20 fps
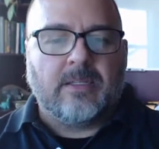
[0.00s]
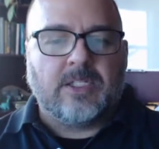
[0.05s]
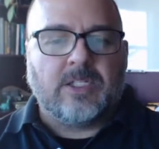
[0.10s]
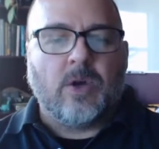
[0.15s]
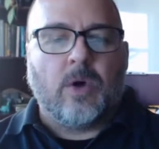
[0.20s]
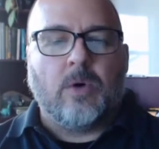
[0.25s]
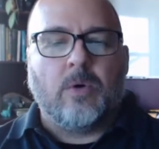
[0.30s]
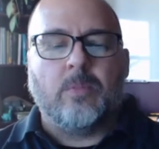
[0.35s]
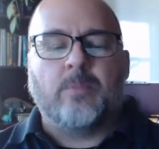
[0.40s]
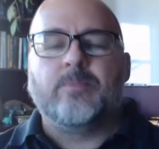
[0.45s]

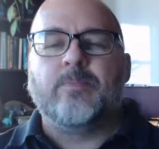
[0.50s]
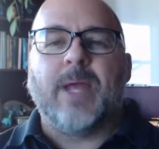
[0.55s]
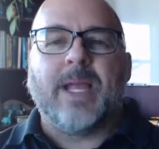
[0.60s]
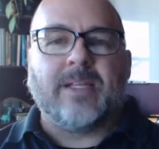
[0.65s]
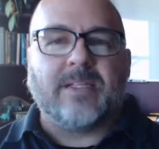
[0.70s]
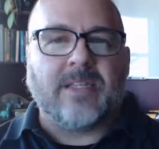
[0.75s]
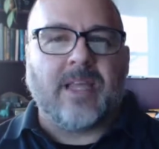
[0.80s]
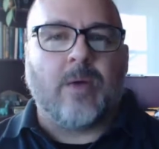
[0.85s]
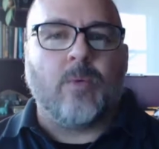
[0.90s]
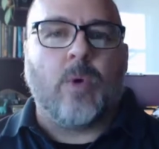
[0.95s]
So
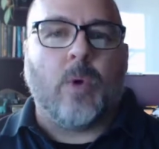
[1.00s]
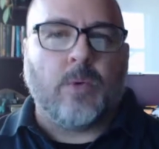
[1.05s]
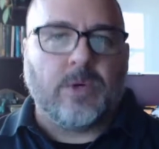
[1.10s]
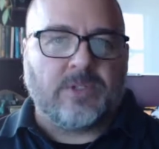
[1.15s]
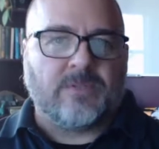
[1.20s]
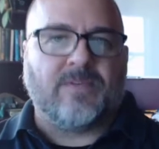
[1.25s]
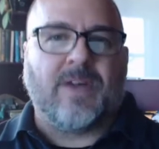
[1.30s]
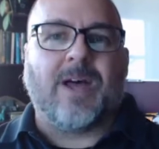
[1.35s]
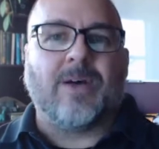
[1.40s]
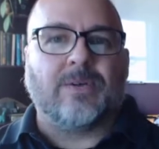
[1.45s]
based on what
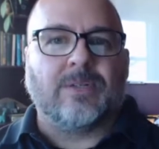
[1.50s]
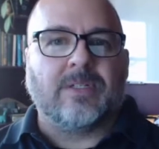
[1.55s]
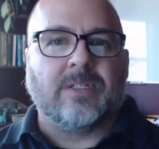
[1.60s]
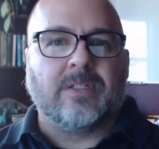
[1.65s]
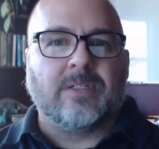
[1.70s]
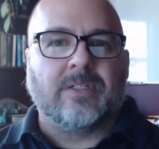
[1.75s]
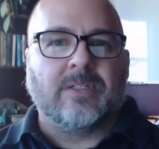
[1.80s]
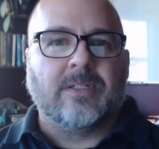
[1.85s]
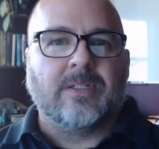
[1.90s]
was found.